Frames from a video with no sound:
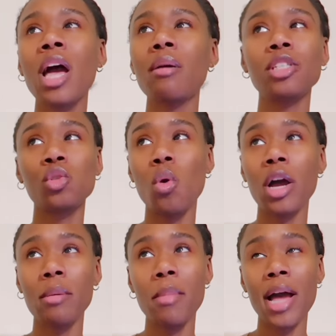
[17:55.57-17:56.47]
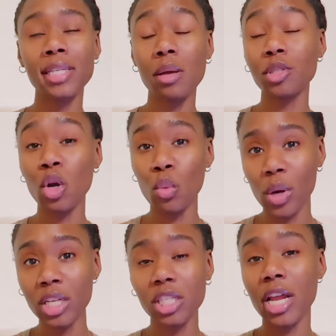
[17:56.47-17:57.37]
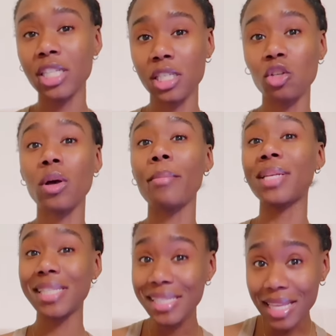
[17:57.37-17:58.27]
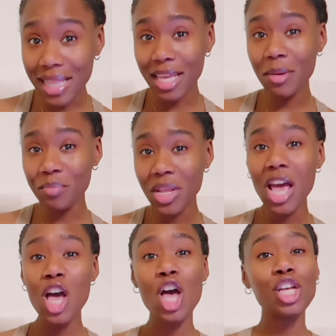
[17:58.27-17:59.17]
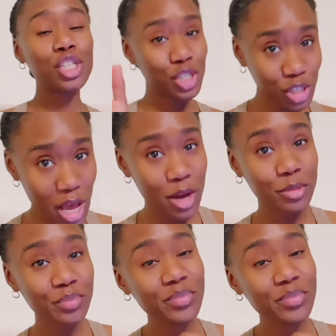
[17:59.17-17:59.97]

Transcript: I was just walking by because I was in a rush and I just so happened to see them. So